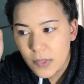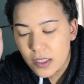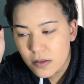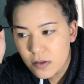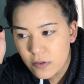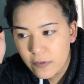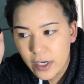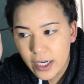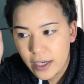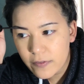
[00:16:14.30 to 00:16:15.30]
And so
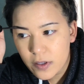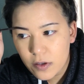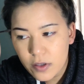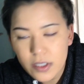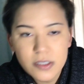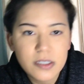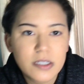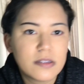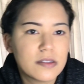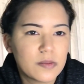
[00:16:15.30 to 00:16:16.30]
far I haven't noticed
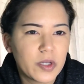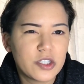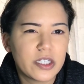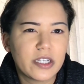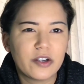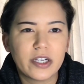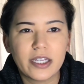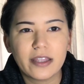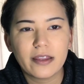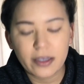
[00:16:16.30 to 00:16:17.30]
it smudging or
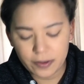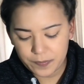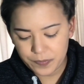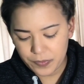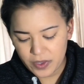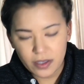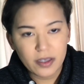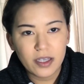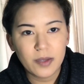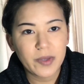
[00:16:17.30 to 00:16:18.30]
anything.
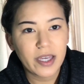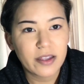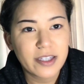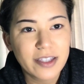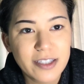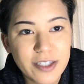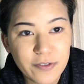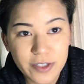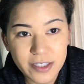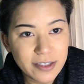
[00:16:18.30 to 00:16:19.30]
But yeah, look at the
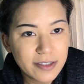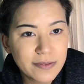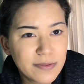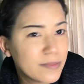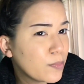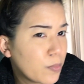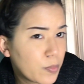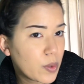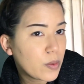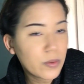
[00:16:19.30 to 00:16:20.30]
difference.
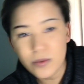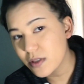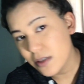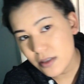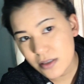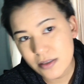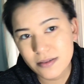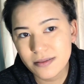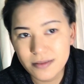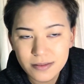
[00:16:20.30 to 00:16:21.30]
Bold.
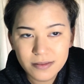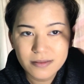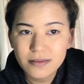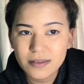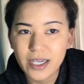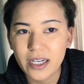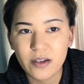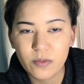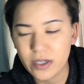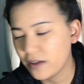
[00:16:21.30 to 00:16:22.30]
Kind
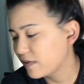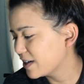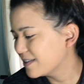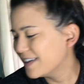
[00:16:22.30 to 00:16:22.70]
of whatever.